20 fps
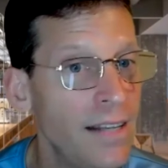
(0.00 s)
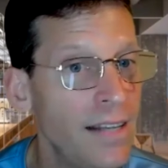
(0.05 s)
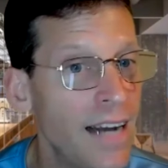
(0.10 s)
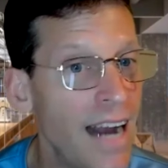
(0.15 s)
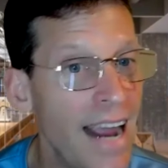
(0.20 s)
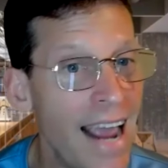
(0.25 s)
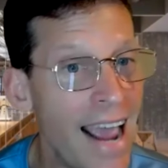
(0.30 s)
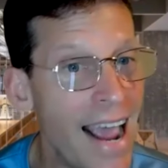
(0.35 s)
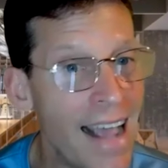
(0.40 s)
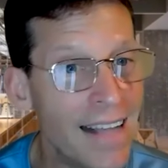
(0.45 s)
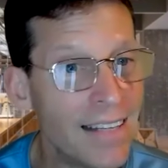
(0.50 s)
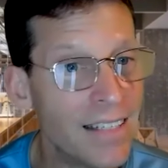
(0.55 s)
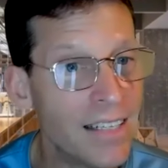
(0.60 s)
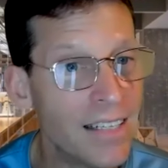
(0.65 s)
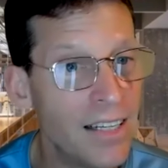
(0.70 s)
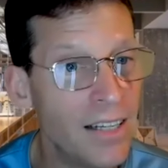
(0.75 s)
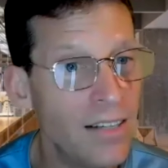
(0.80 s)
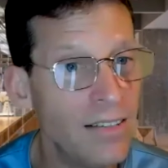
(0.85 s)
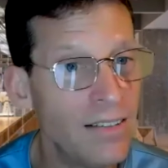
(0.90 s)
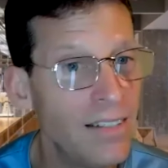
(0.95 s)
did I
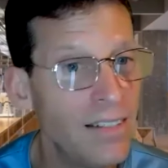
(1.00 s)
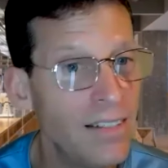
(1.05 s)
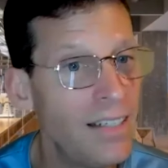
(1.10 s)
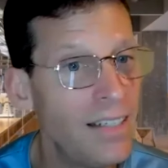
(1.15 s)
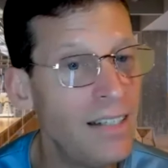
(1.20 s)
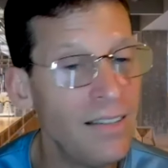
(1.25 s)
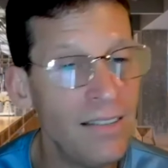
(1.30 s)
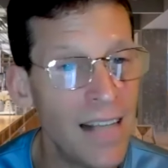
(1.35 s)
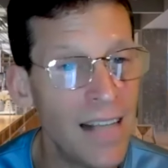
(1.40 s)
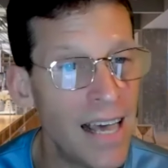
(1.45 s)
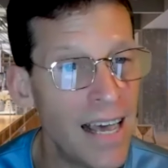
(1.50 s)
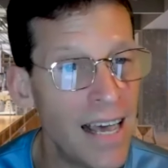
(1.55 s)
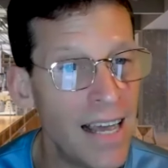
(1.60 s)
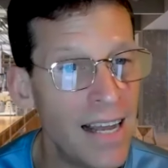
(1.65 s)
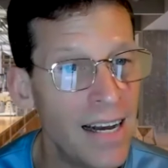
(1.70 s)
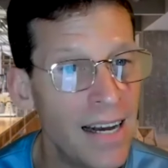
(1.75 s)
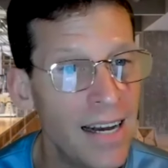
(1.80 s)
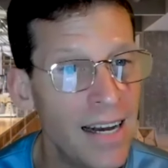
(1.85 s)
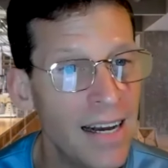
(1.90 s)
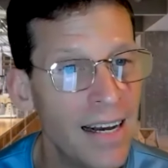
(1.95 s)
ask you to do
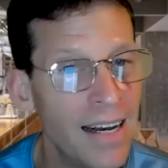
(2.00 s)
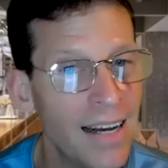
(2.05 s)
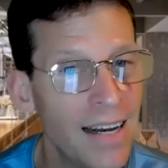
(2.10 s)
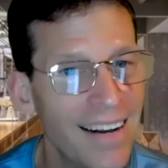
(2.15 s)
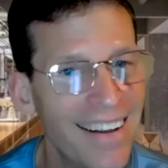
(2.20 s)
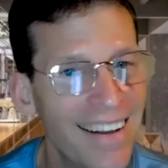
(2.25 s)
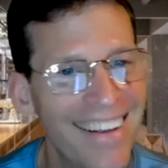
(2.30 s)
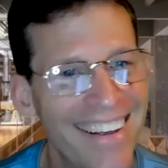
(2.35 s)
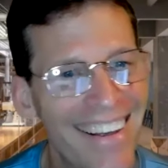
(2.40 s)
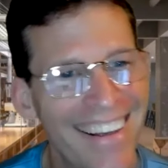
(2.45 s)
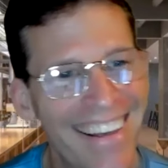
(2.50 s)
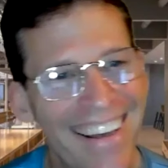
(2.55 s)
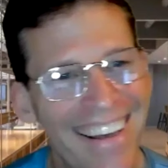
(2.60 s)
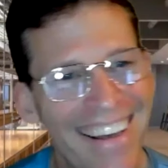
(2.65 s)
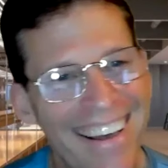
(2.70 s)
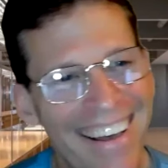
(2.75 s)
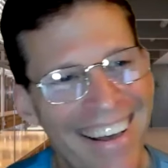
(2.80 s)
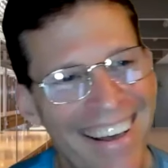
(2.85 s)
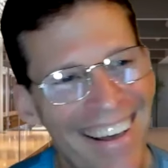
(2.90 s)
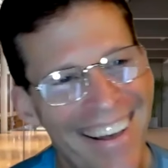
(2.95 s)

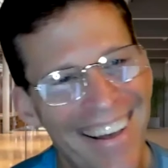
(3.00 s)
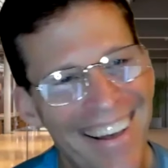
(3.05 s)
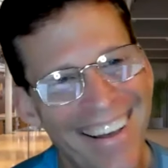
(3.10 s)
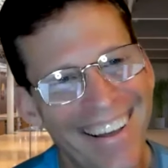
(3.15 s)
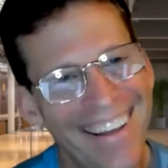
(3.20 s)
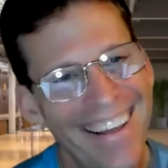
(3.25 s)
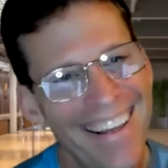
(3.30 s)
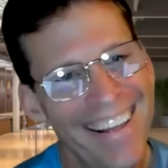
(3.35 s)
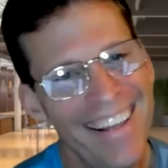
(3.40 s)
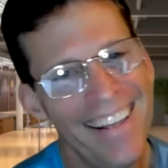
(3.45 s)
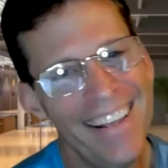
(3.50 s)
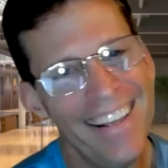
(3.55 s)
that?